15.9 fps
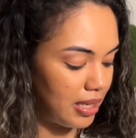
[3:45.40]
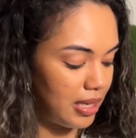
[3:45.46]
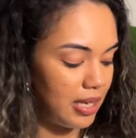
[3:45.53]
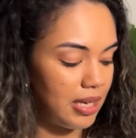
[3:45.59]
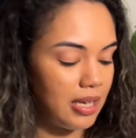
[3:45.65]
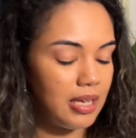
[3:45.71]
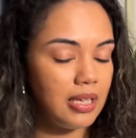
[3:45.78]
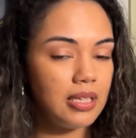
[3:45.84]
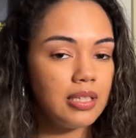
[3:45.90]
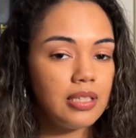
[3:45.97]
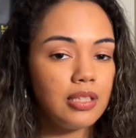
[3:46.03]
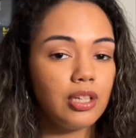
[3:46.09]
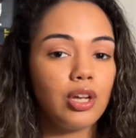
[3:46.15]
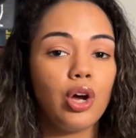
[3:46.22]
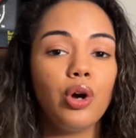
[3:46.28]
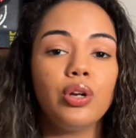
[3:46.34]
is The
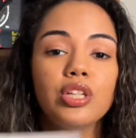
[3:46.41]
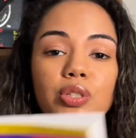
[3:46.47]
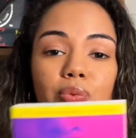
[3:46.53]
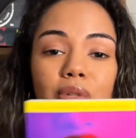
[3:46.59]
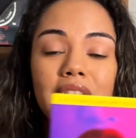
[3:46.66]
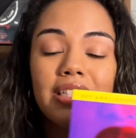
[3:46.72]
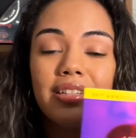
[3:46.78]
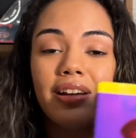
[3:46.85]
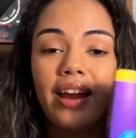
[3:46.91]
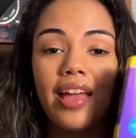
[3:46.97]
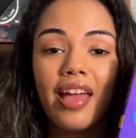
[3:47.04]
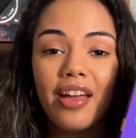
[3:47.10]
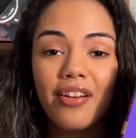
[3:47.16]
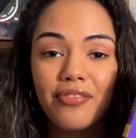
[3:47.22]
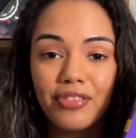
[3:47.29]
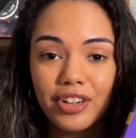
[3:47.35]
Coldest Winter
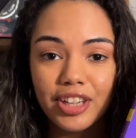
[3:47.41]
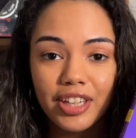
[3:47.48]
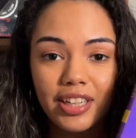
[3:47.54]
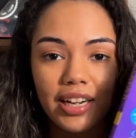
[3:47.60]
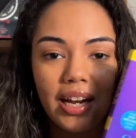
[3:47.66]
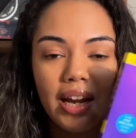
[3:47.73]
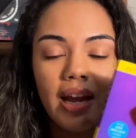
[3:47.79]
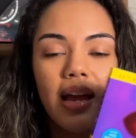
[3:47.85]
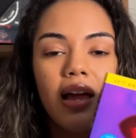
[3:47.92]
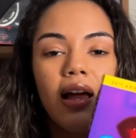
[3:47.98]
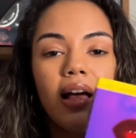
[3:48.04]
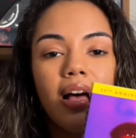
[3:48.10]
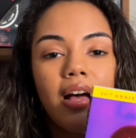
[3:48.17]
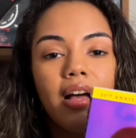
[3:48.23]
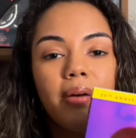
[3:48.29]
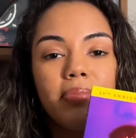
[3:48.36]
Ever
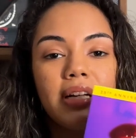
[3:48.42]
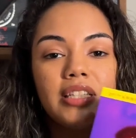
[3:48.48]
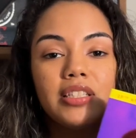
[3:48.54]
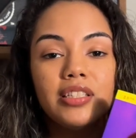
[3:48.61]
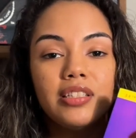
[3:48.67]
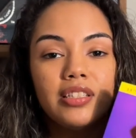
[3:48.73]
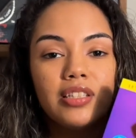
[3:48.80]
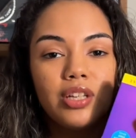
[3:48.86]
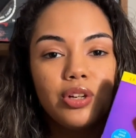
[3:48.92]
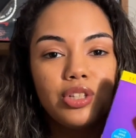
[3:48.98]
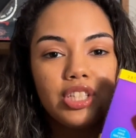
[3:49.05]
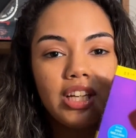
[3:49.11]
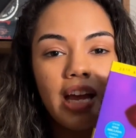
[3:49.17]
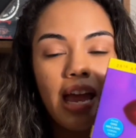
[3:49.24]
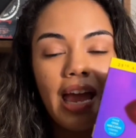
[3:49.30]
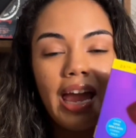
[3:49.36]
by Sister
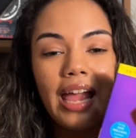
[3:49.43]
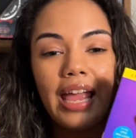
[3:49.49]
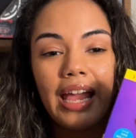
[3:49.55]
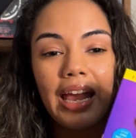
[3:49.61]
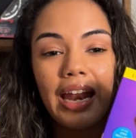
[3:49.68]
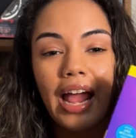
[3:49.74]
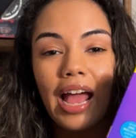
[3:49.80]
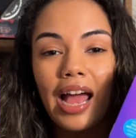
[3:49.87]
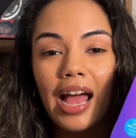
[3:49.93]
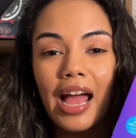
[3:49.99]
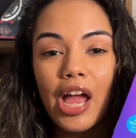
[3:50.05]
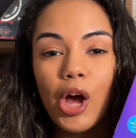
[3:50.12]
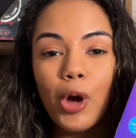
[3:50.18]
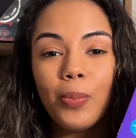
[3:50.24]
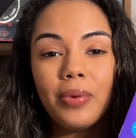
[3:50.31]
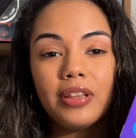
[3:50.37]
Soldier. And I
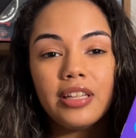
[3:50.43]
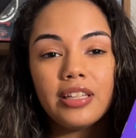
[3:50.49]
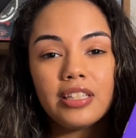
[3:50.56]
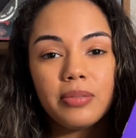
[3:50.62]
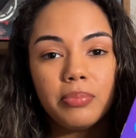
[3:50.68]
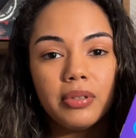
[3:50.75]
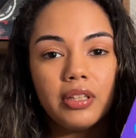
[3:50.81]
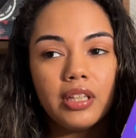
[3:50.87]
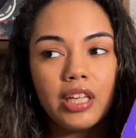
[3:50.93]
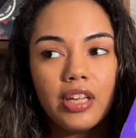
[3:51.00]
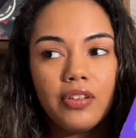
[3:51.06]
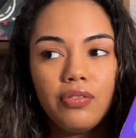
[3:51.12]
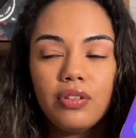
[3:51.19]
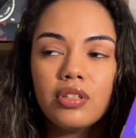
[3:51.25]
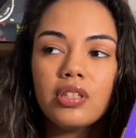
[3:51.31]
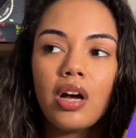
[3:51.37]
opened this book,
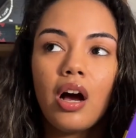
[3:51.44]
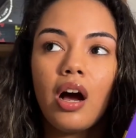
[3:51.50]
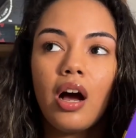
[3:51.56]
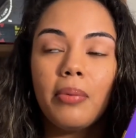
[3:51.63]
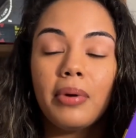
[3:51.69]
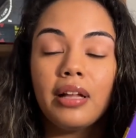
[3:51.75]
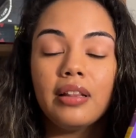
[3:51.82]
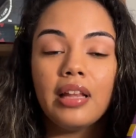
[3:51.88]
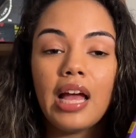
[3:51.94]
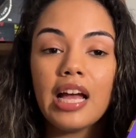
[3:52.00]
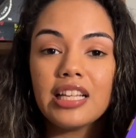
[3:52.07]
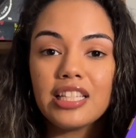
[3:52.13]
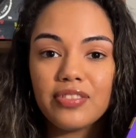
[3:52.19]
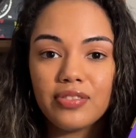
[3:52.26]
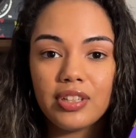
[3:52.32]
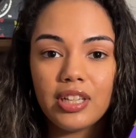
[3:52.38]
if you saw on my
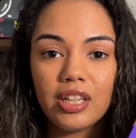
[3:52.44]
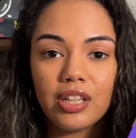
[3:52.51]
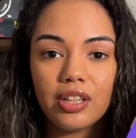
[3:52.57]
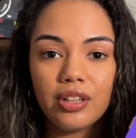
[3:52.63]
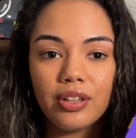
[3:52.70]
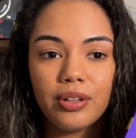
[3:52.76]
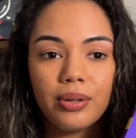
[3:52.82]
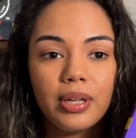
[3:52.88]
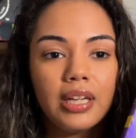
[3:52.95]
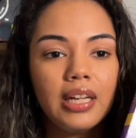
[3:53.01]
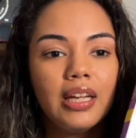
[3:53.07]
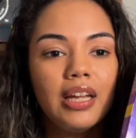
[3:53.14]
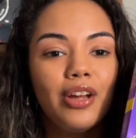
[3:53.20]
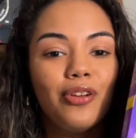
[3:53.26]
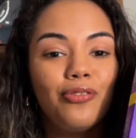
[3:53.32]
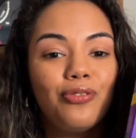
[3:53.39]
last video,
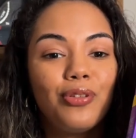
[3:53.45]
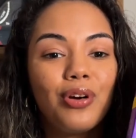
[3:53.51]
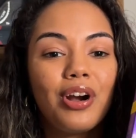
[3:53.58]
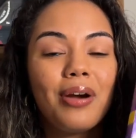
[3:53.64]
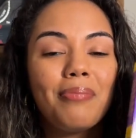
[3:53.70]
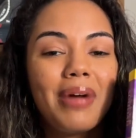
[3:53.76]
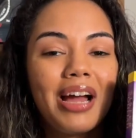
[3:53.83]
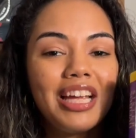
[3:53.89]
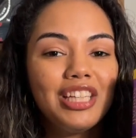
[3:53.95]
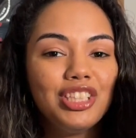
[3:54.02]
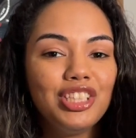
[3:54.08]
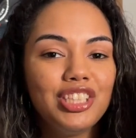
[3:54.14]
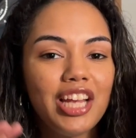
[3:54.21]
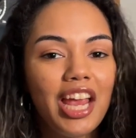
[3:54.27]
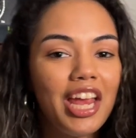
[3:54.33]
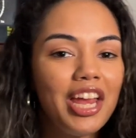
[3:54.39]
for my
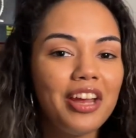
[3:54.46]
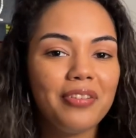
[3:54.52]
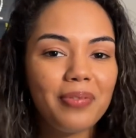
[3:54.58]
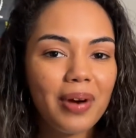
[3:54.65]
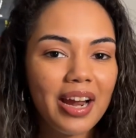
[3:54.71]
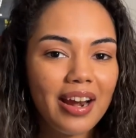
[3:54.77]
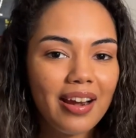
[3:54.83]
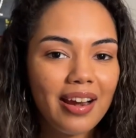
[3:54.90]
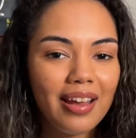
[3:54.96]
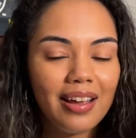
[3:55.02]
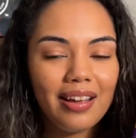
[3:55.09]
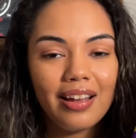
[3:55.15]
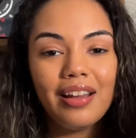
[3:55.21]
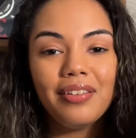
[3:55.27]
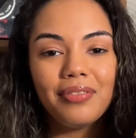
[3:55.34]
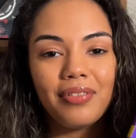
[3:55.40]
January
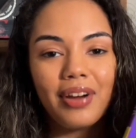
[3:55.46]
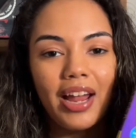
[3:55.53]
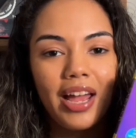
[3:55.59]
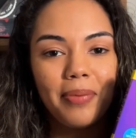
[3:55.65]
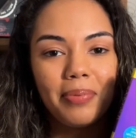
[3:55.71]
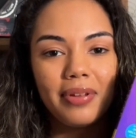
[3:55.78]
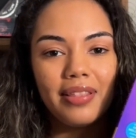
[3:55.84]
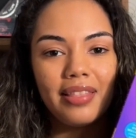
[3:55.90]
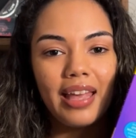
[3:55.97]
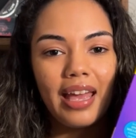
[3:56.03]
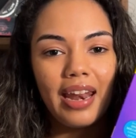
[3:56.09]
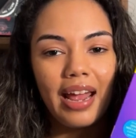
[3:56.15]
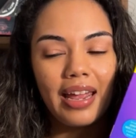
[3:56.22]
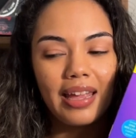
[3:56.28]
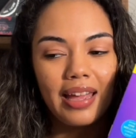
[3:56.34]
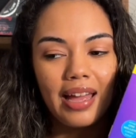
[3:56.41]
unwrap that
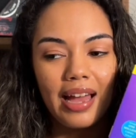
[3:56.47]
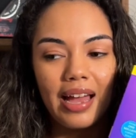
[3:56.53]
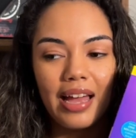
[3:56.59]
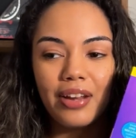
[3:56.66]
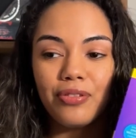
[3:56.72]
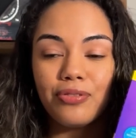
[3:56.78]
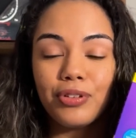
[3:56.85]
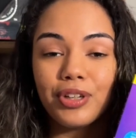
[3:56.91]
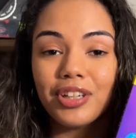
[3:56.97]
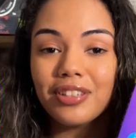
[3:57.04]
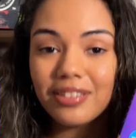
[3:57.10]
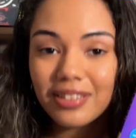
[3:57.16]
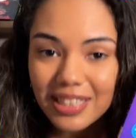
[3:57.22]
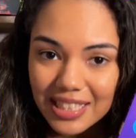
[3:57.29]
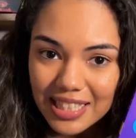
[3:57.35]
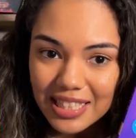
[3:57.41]
I got for
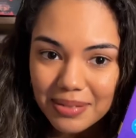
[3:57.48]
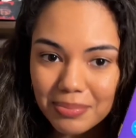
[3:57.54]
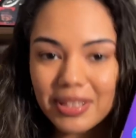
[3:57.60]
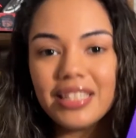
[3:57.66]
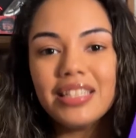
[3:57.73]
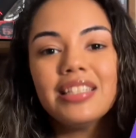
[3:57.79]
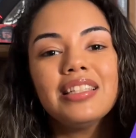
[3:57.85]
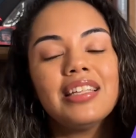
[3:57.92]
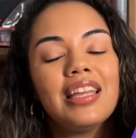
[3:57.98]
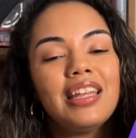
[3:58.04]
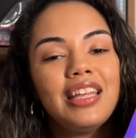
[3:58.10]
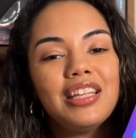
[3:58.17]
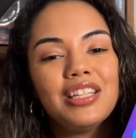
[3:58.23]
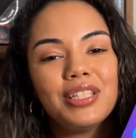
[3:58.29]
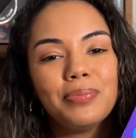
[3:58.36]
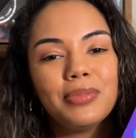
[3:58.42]
Christmas, and
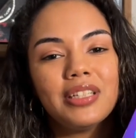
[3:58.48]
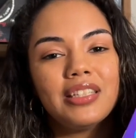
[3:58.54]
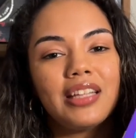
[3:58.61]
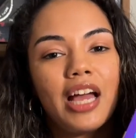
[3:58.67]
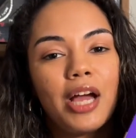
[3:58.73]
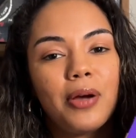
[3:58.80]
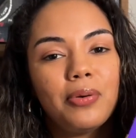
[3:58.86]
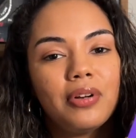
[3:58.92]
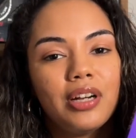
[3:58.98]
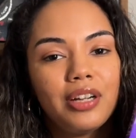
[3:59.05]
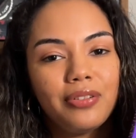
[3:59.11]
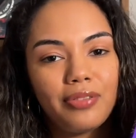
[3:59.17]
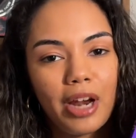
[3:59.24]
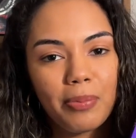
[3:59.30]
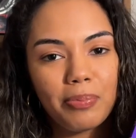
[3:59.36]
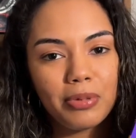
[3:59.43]
each month I will
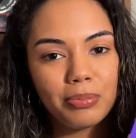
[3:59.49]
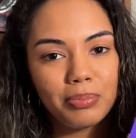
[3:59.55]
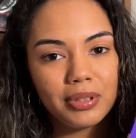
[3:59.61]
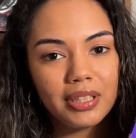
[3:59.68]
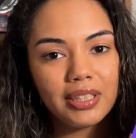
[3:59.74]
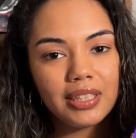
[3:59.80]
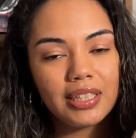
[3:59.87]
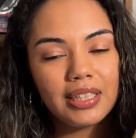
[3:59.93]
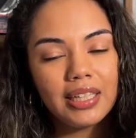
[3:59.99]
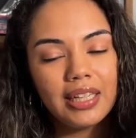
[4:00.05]
unwrap a book,